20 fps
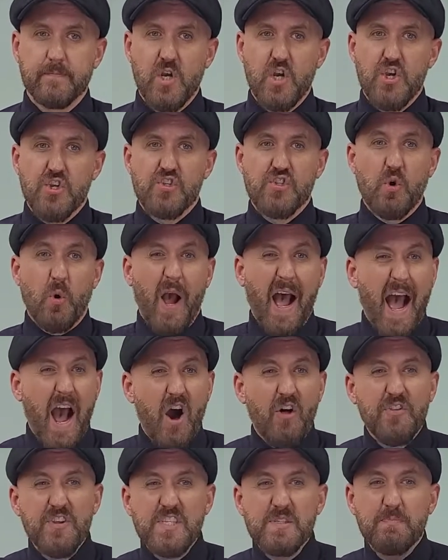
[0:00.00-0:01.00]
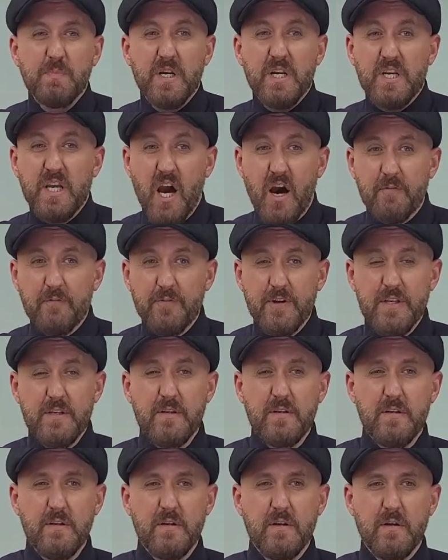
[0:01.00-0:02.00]
So how this
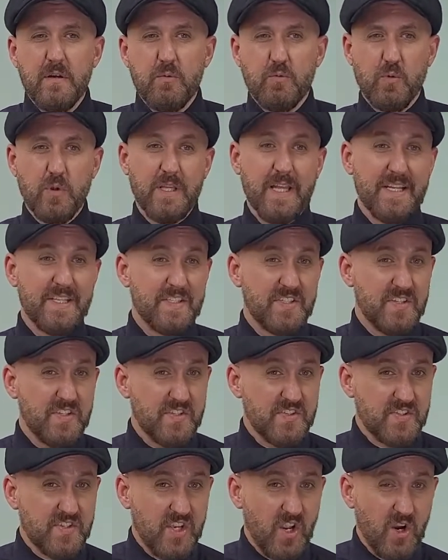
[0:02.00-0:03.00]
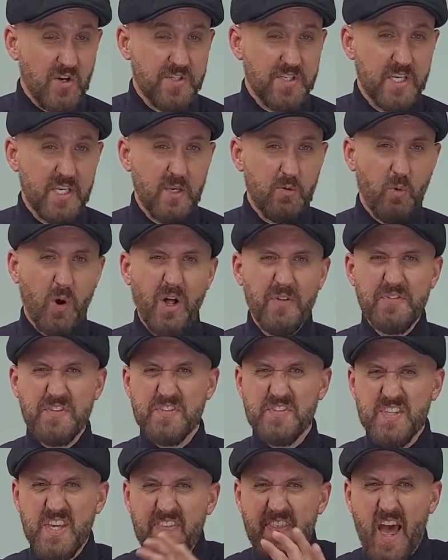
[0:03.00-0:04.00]
MacGuffin relates to CRT? Well, to
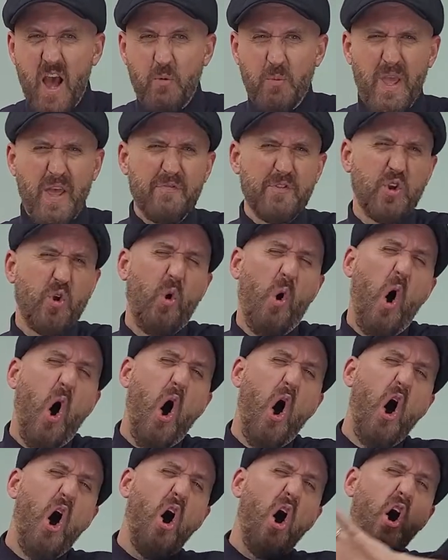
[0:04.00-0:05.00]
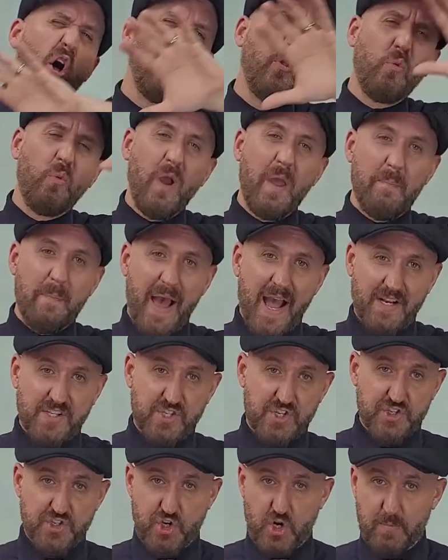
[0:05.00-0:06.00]
see that, we have to go all the way back
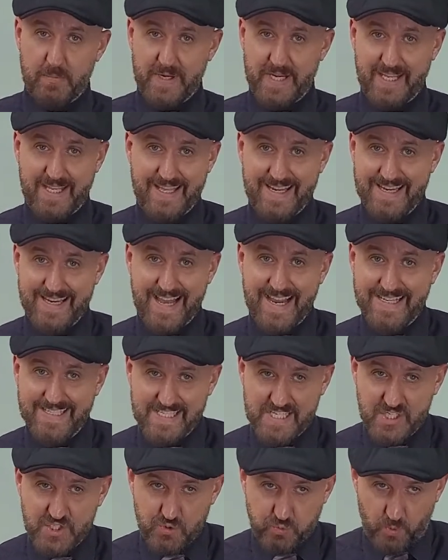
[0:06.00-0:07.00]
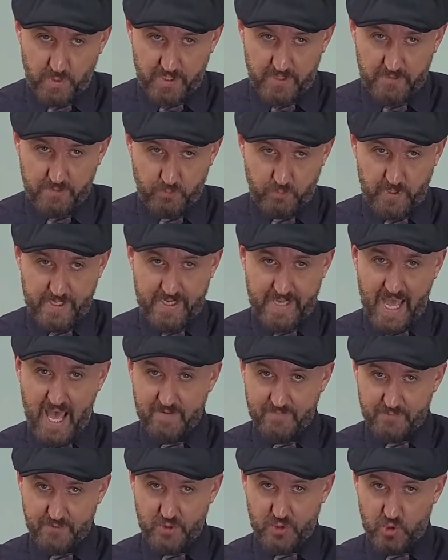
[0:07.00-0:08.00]
to Germany in 1923,
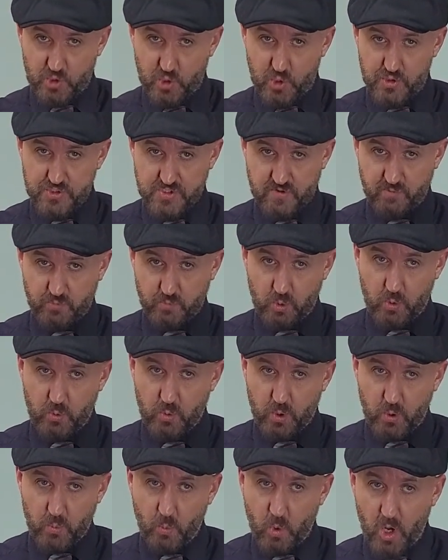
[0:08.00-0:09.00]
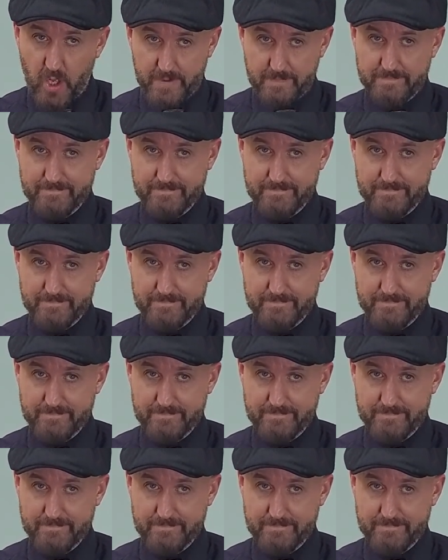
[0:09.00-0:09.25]
after the close of World War I.